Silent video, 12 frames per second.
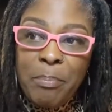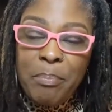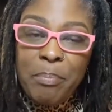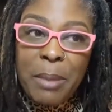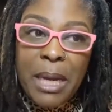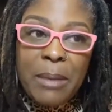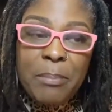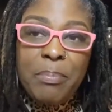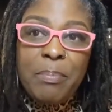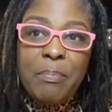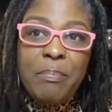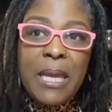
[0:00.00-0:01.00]
but
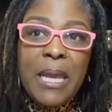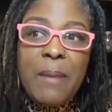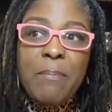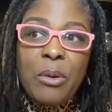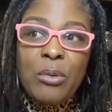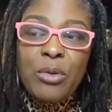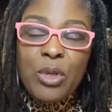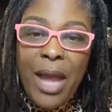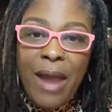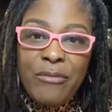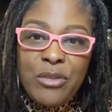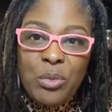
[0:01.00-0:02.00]
people, you
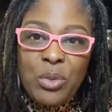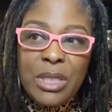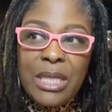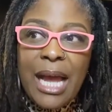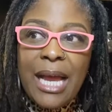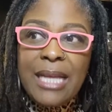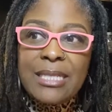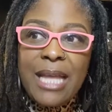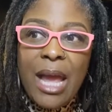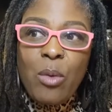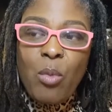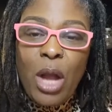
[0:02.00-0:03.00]
have to realize
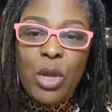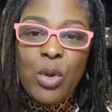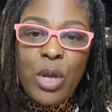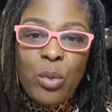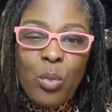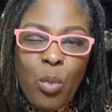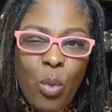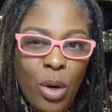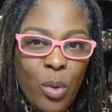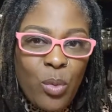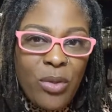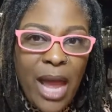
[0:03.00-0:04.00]
that while you can
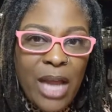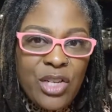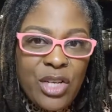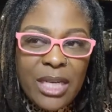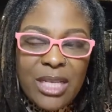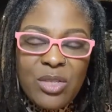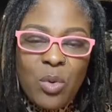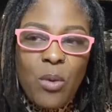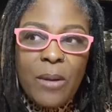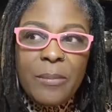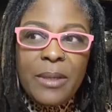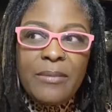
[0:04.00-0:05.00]
work with John as a
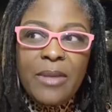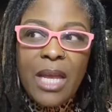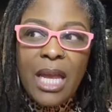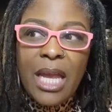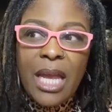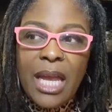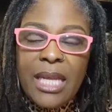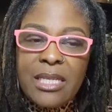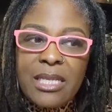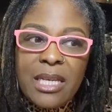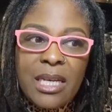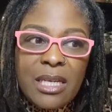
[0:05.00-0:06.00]
woman,
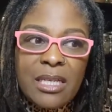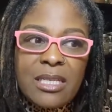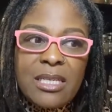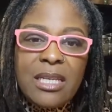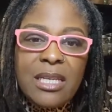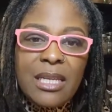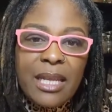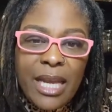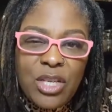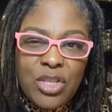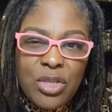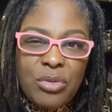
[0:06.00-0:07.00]
it does
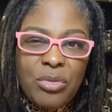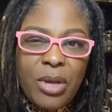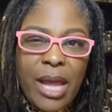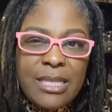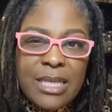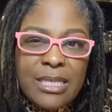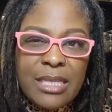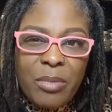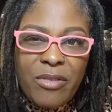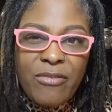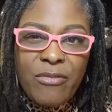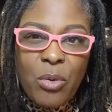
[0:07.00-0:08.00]
connect you, as I said
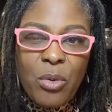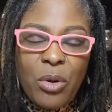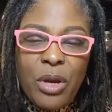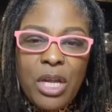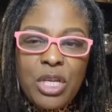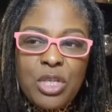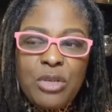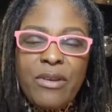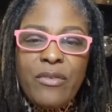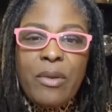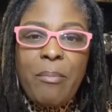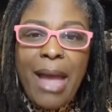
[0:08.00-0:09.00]
before, to a
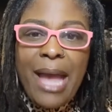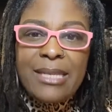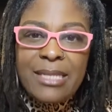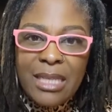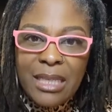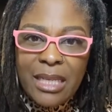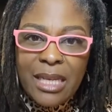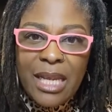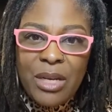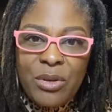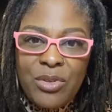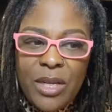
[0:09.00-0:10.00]
very masculine
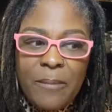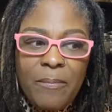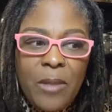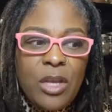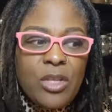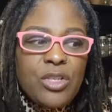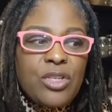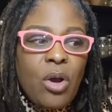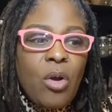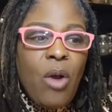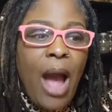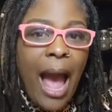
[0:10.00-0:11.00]
energy.
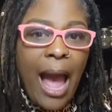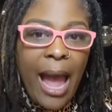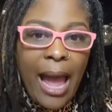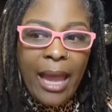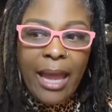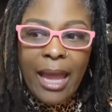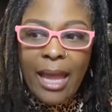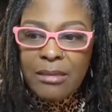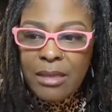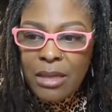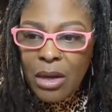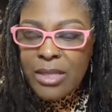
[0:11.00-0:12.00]
So I,
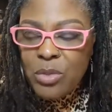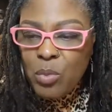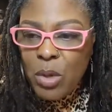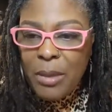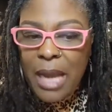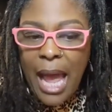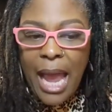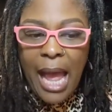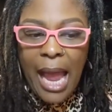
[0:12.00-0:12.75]
you know, as a woman, I